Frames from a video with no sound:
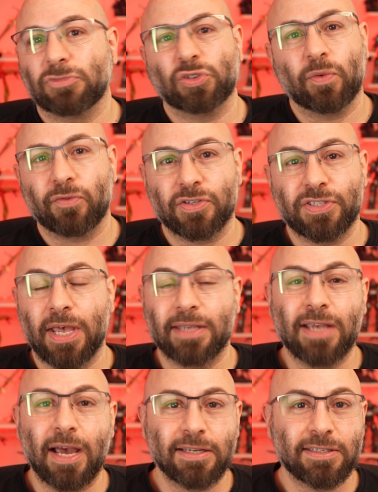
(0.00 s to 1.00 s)
Swiftor says,
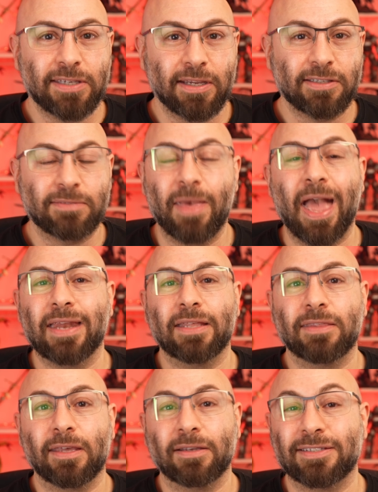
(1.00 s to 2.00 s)
high and seeks,
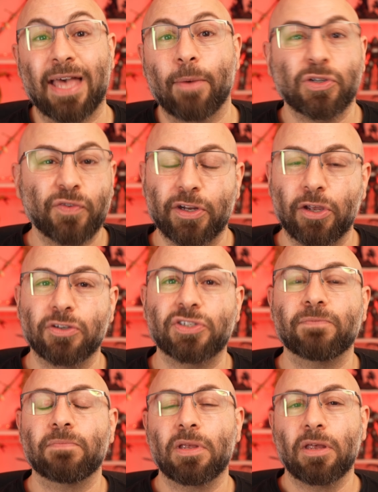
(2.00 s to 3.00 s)
anything, sandwich
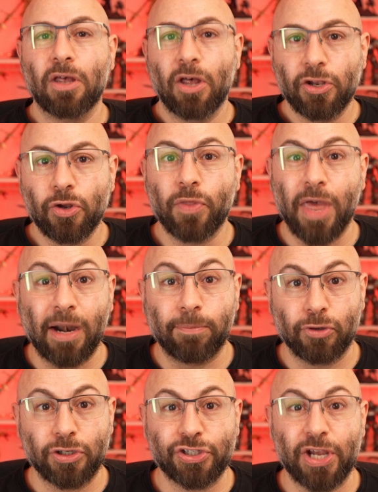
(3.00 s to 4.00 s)
videos, know that I
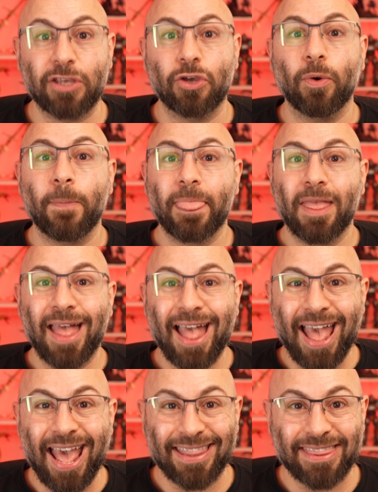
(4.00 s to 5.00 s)
appreciate you
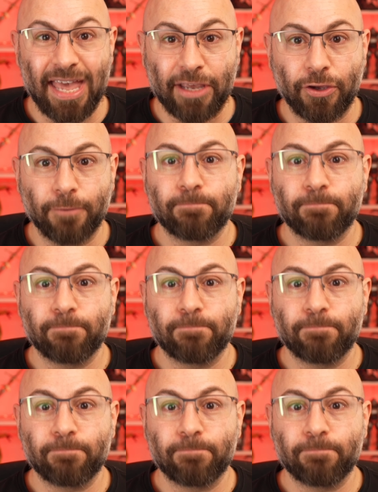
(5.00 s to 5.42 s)
and thank you.